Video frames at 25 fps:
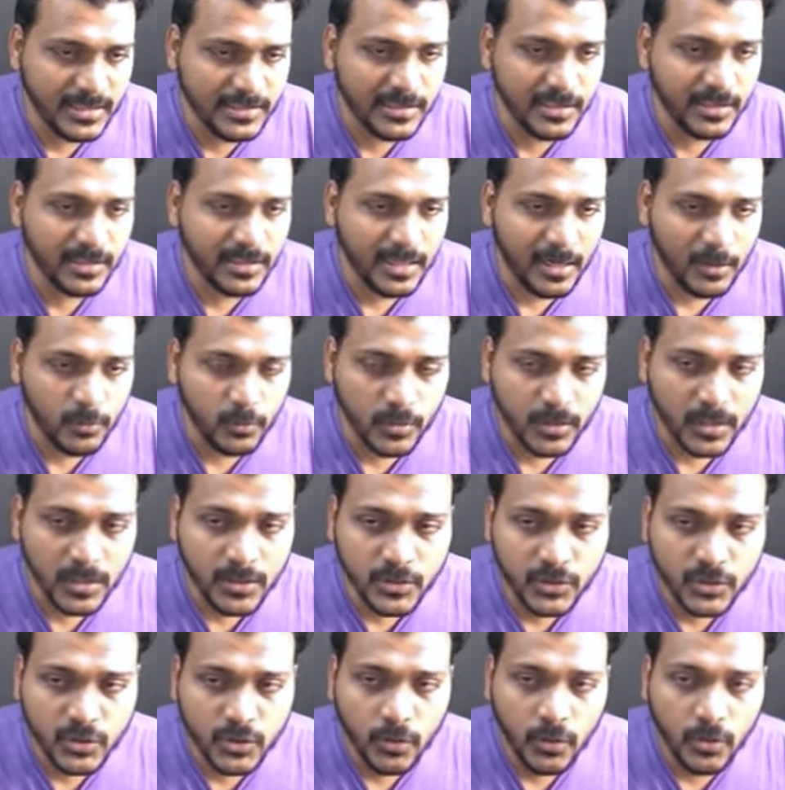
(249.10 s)
as a cloud
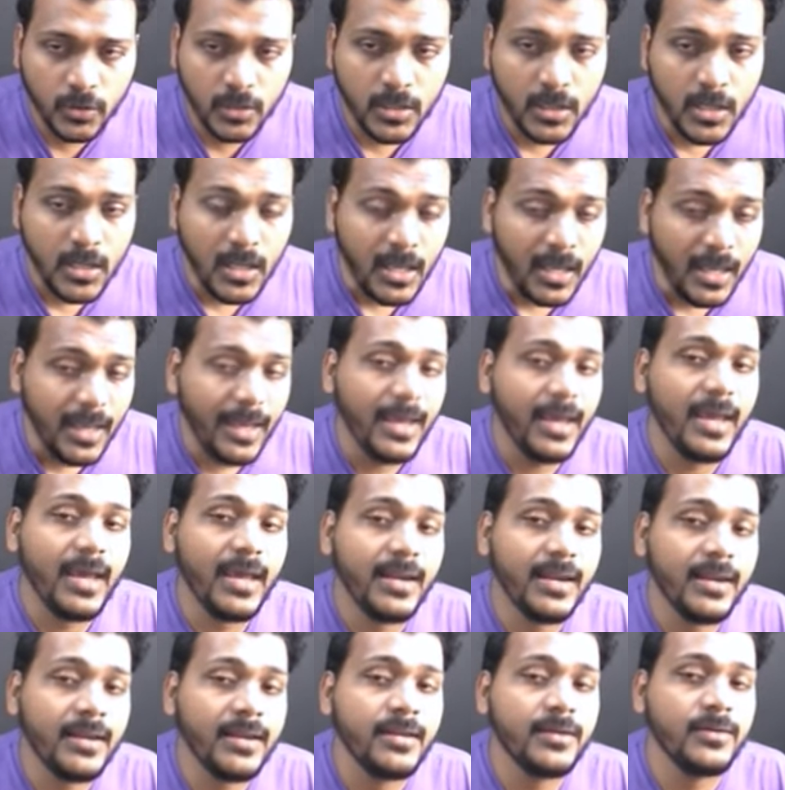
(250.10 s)
console,
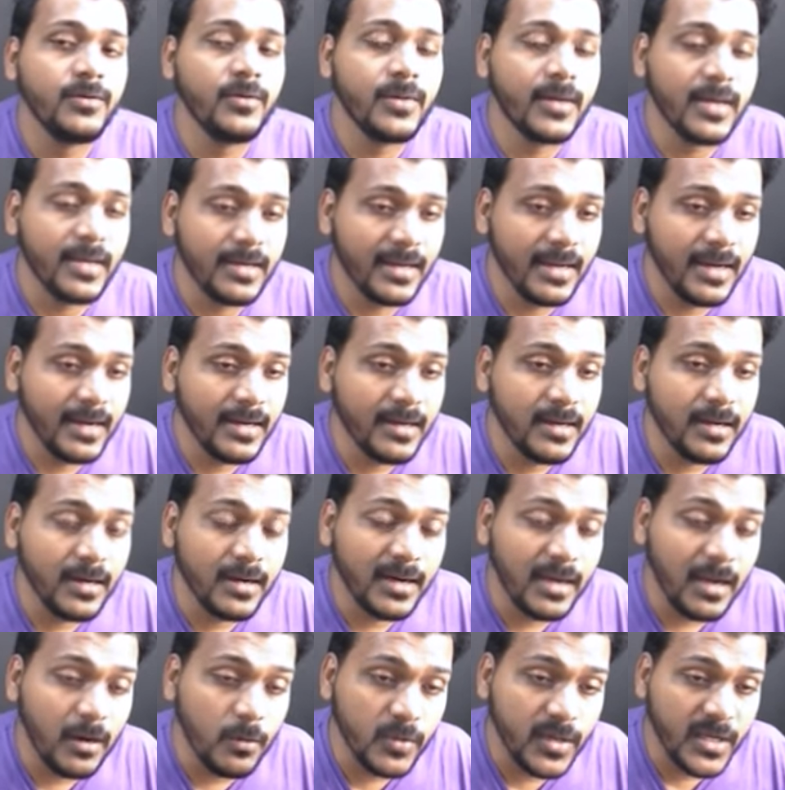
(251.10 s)
and you can get a
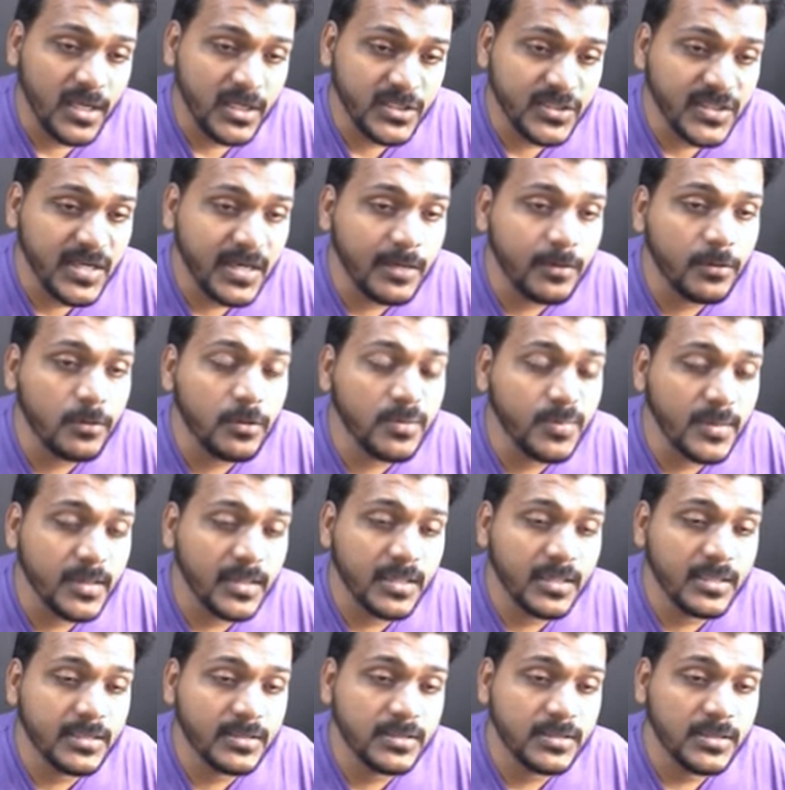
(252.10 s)
cloud key gen 2
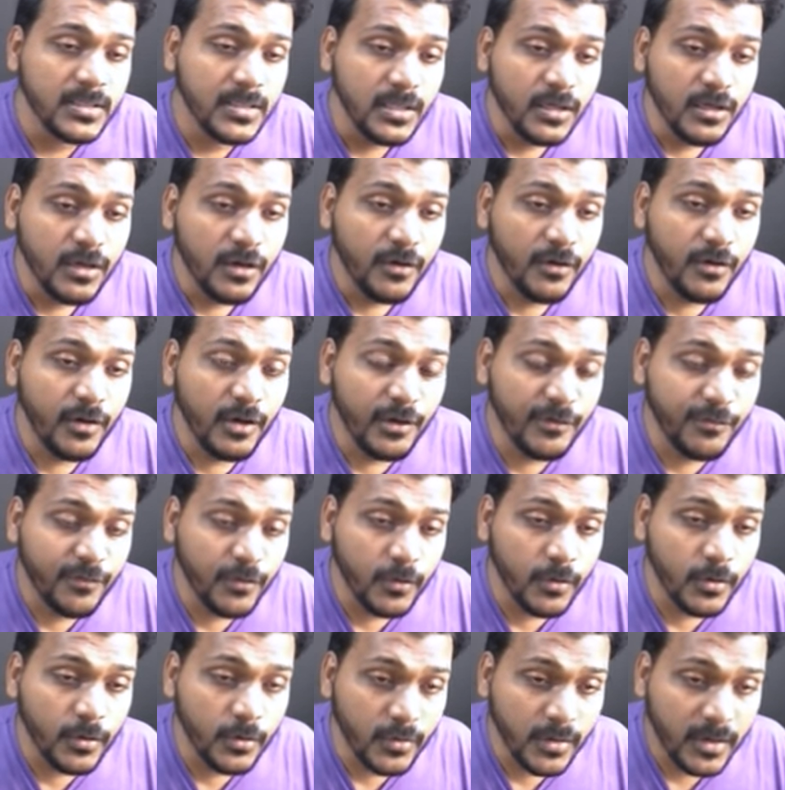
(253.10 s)
plus if
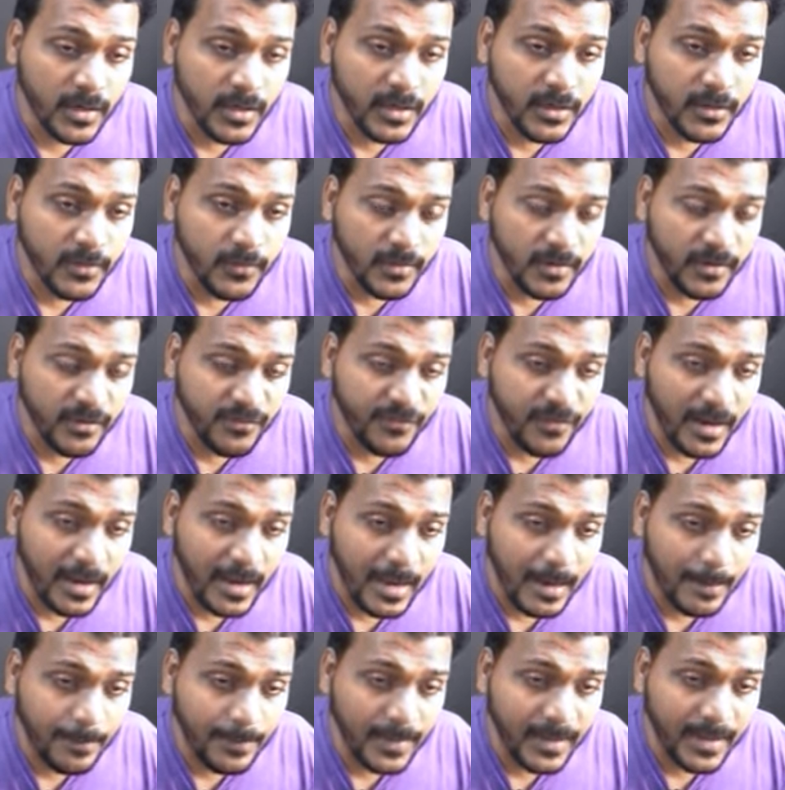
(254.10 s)
you want to run a
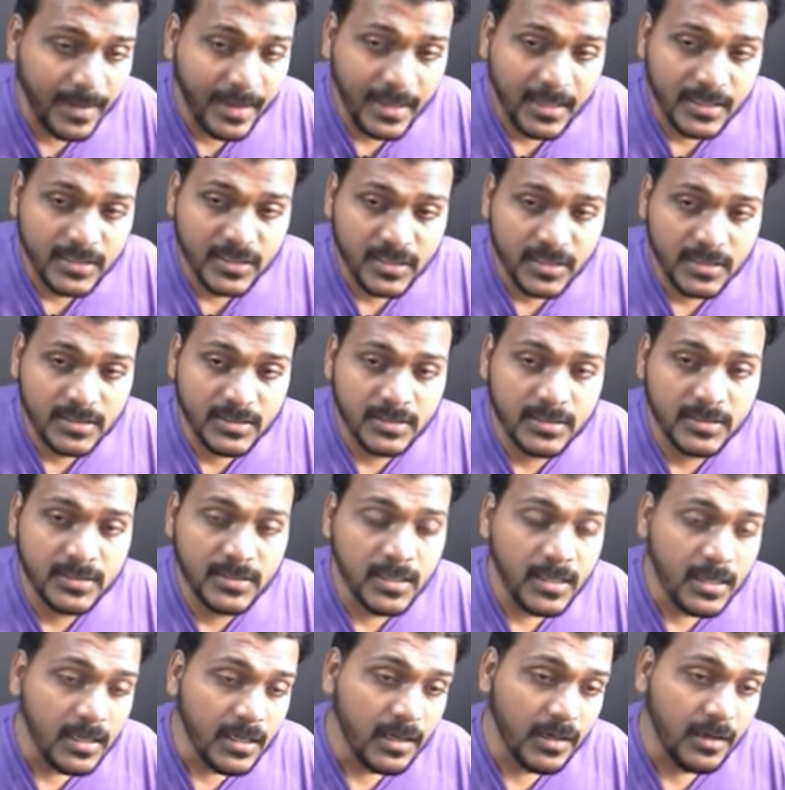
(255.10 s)
UniFi
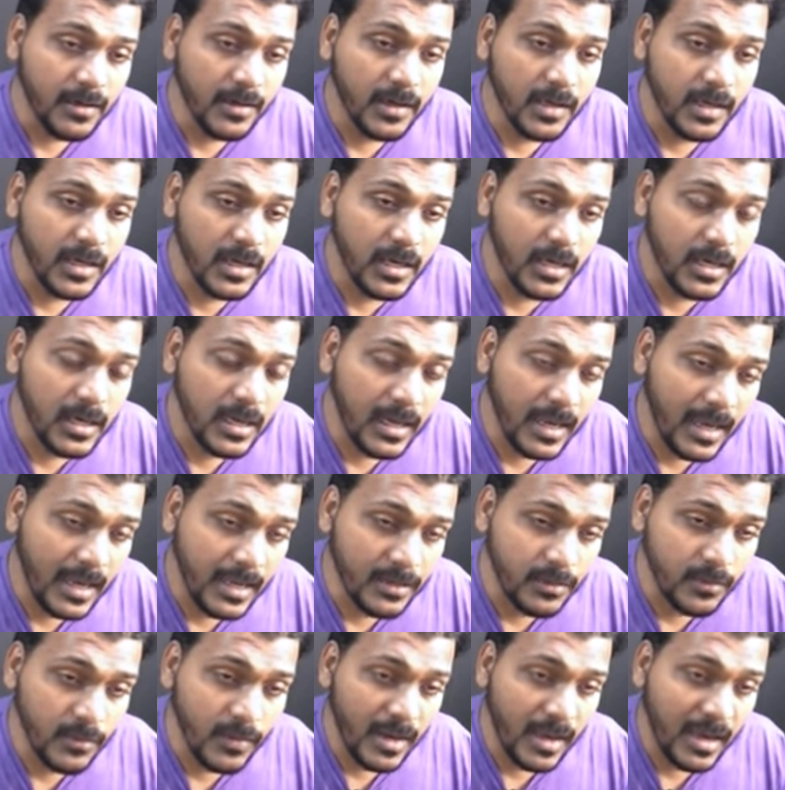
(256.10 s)
applications,
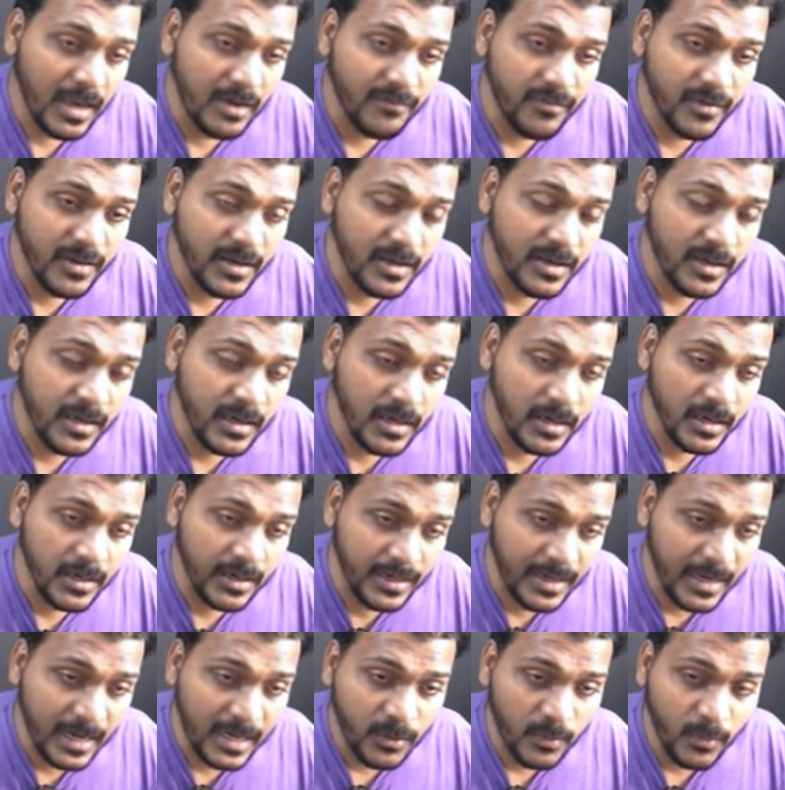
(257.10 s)
and you have a
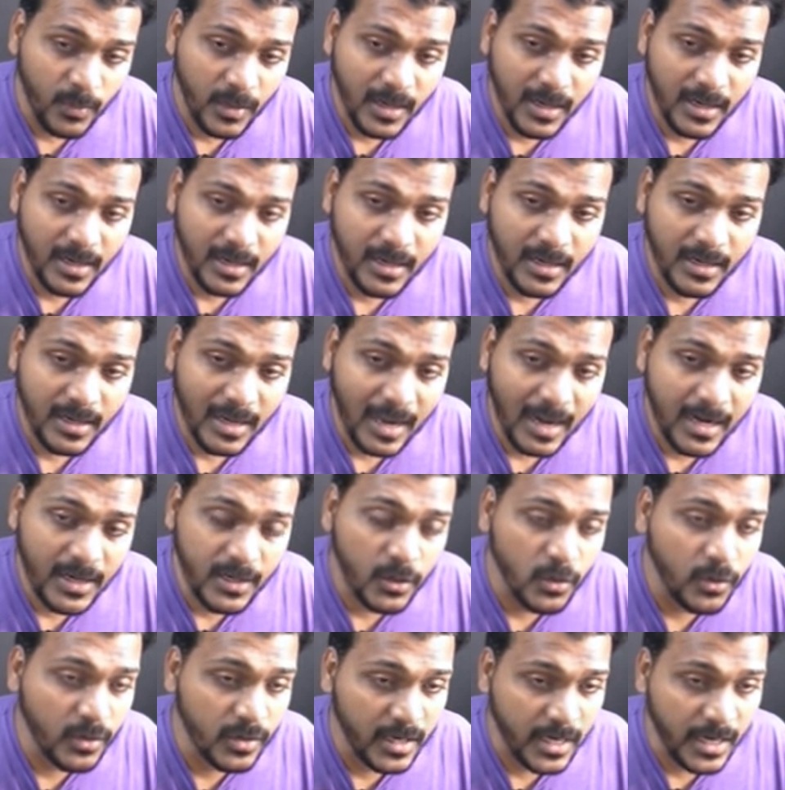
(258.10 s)
gateway
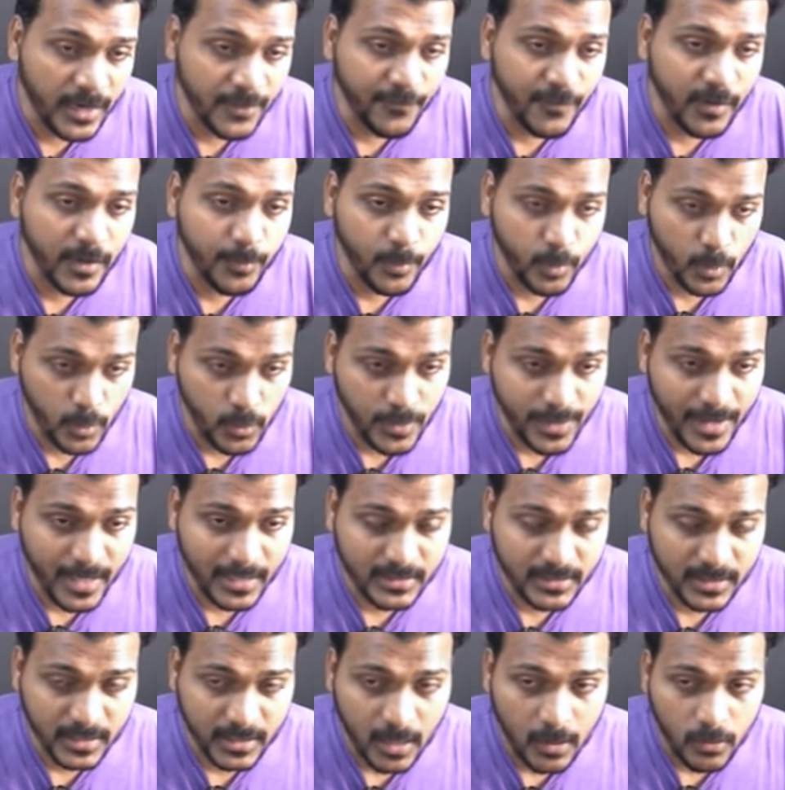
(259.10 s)
Lite or gateway Pro
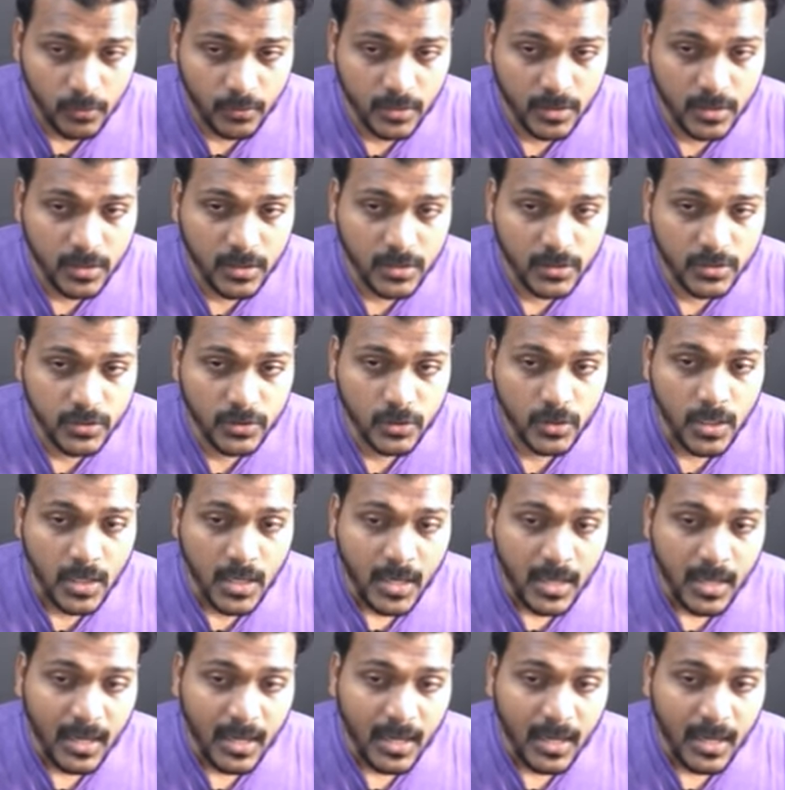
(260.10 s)
as a routers,